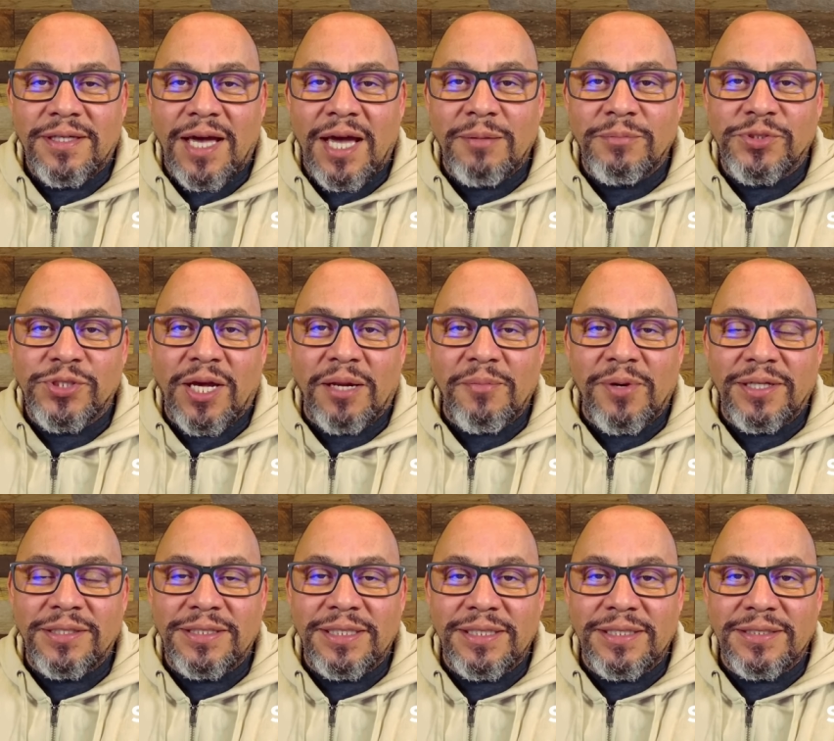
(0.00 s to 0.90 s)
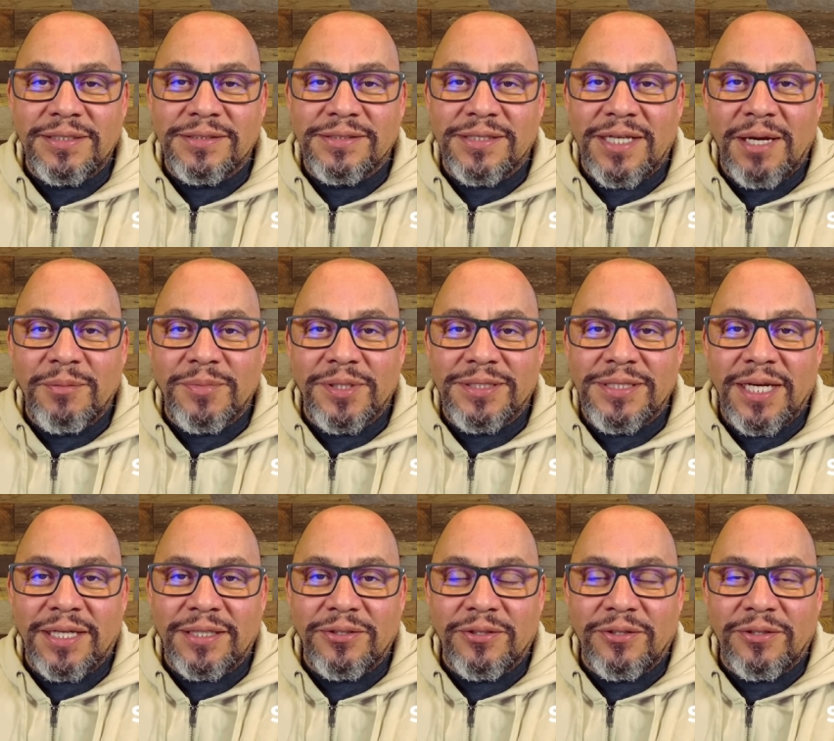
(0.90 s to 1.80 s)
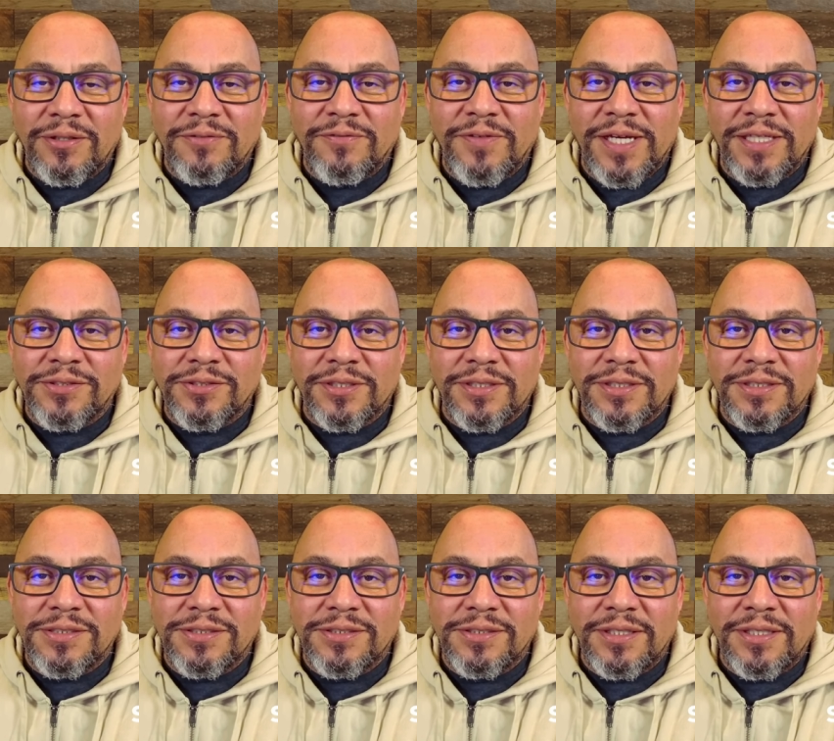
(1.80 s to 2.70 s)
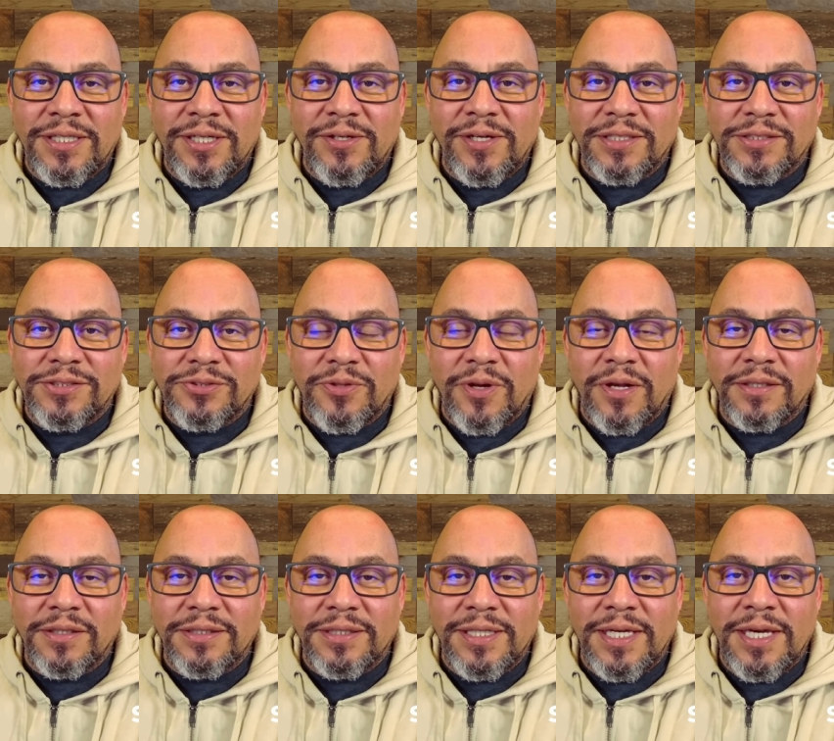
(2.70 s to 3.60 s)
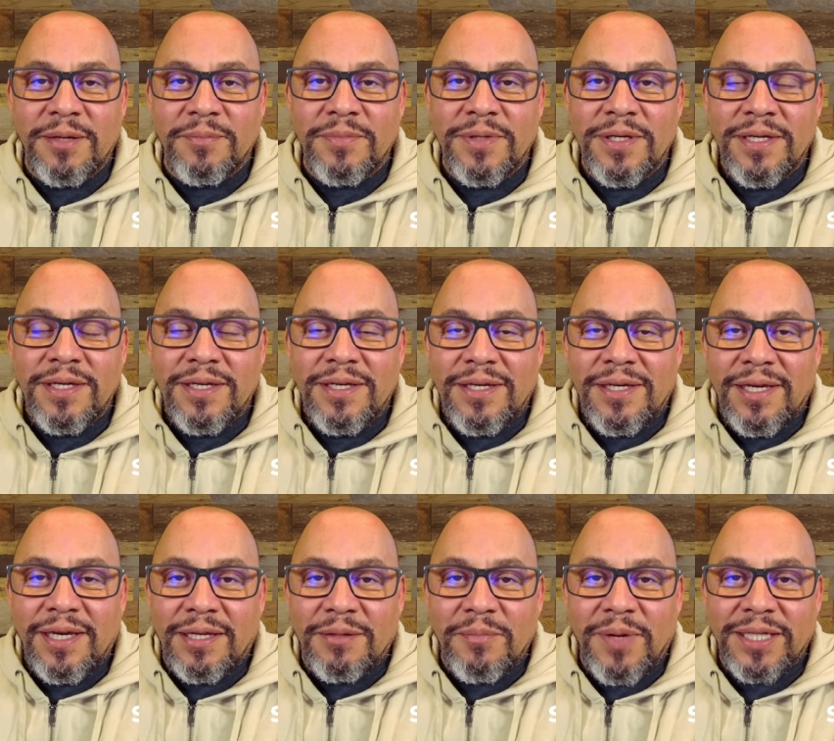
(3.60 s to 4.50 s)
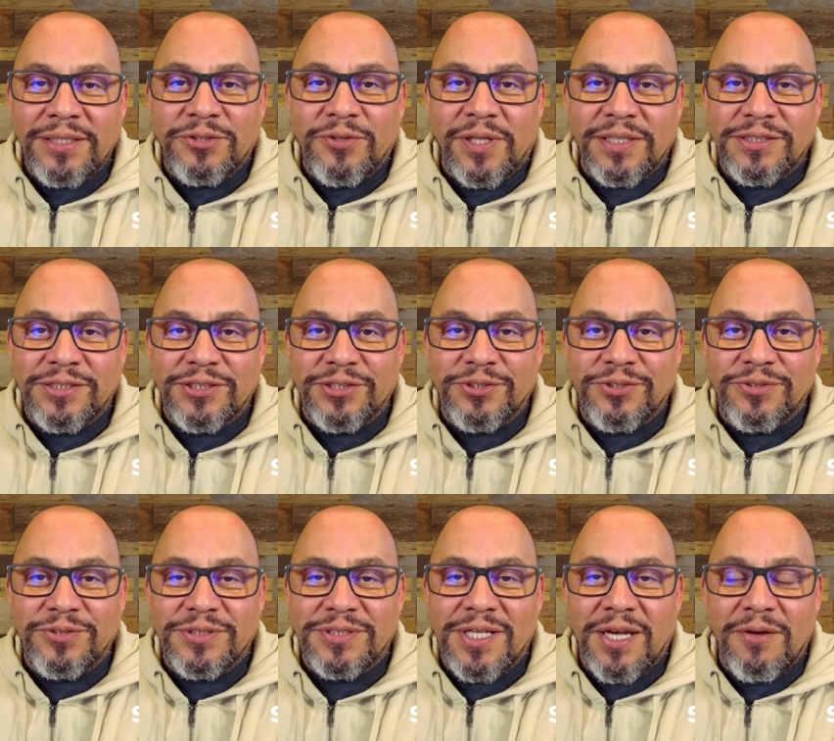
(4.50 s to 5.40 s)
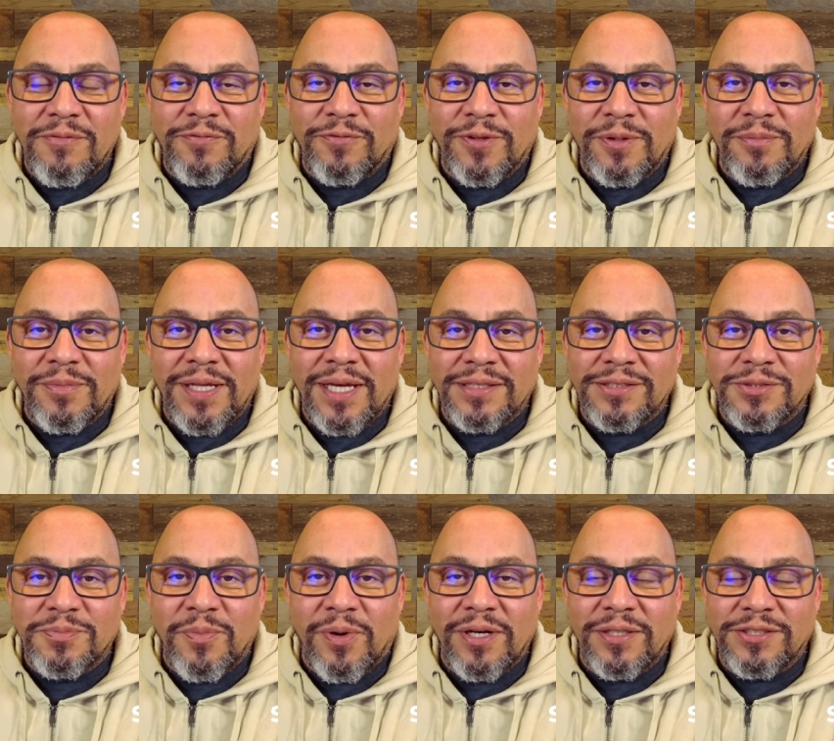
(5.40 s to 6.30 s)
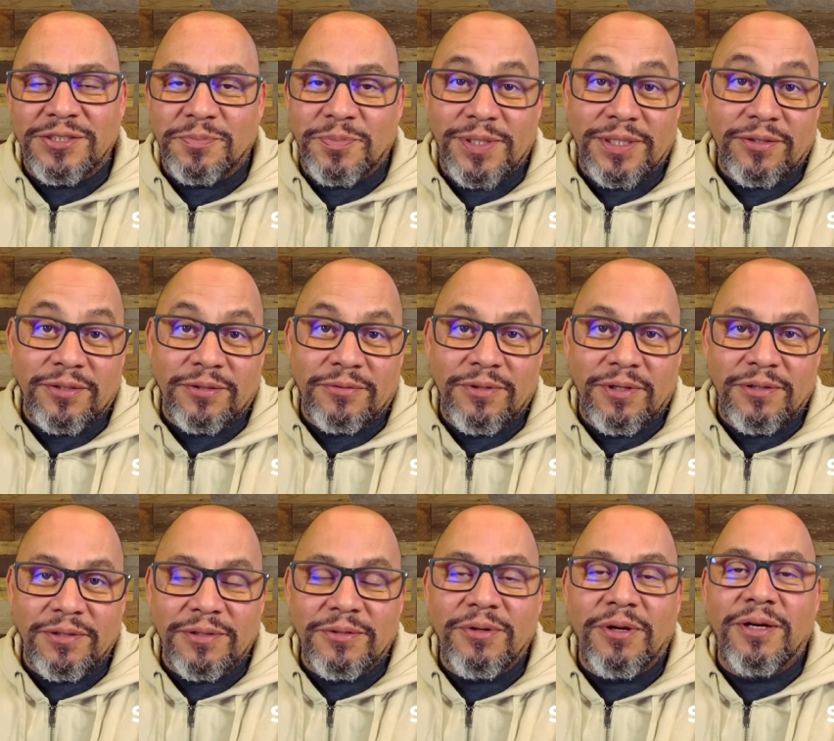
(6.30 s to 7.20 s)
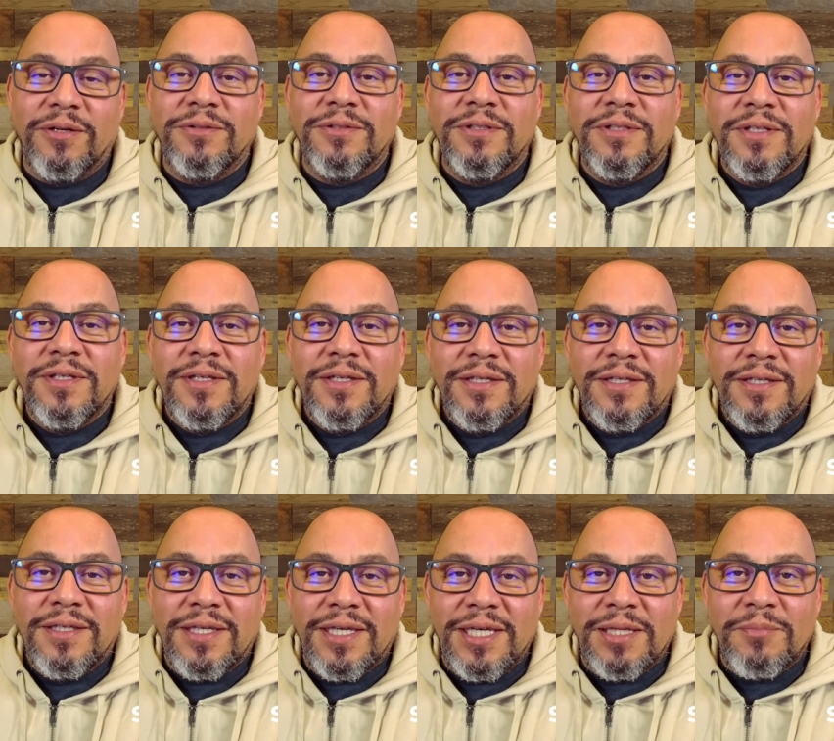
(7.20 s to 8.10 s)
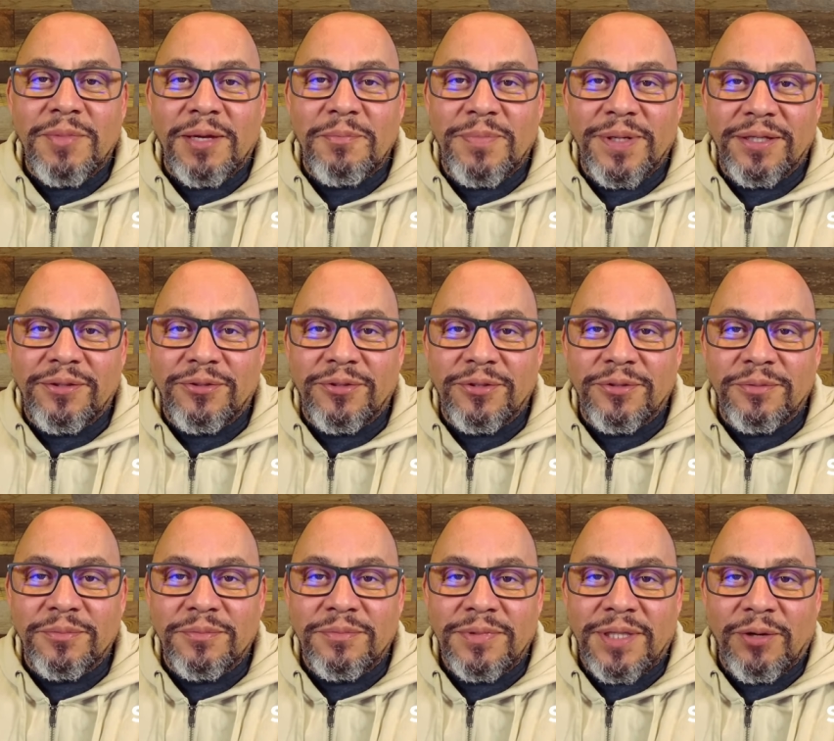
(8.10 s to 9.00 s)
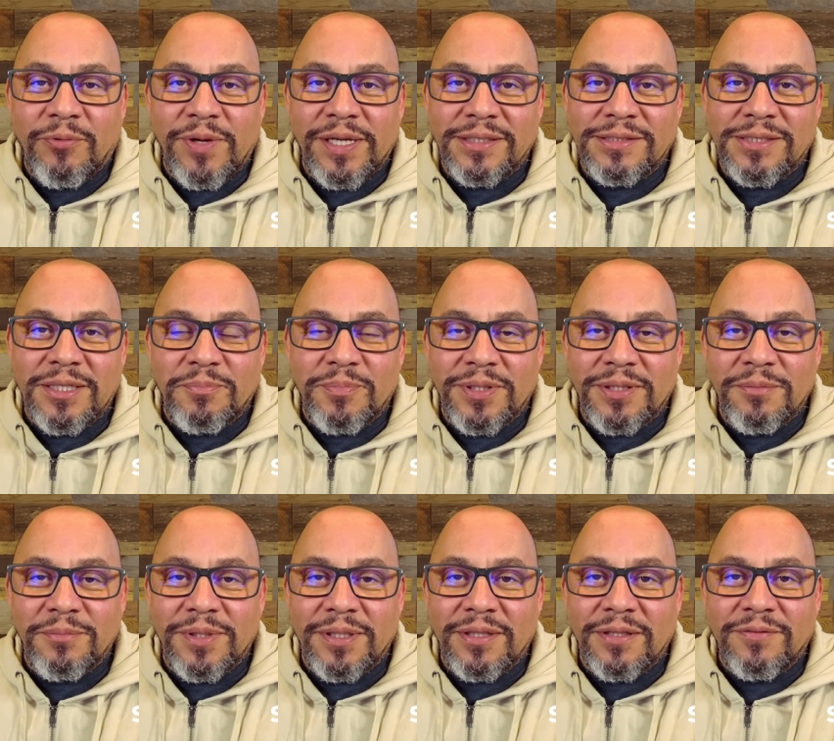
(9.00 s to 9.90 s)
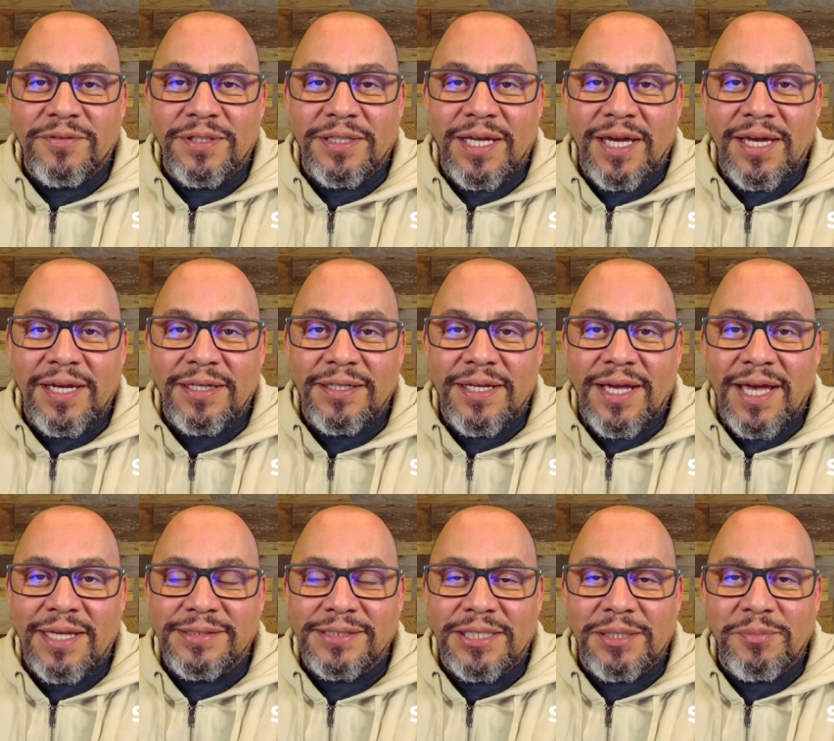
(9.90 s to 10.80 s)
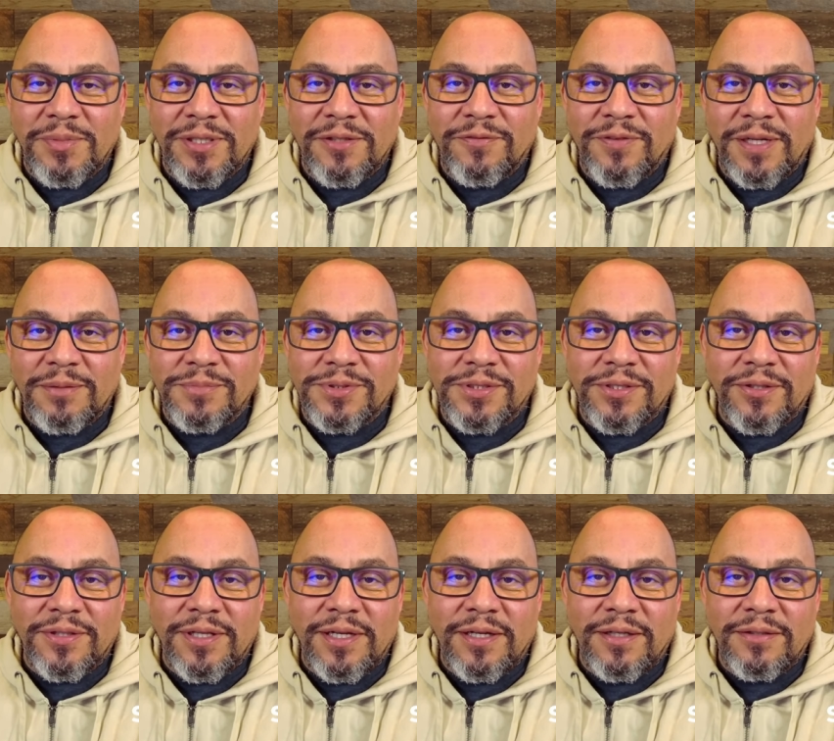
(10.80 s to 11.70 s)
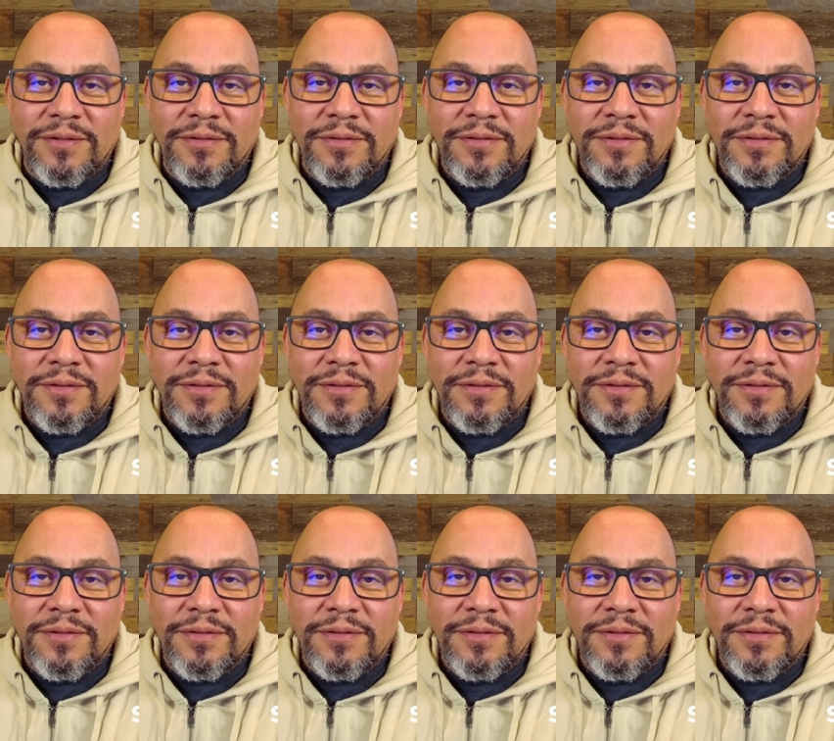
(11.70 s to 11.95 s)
I'm John Martinez. I'm the technical evangelist here at Strong DM, and my trust issues come from that smart speaker, quote unquote, in my bedroom that wakes up in the middle of the night asking me if I'm still there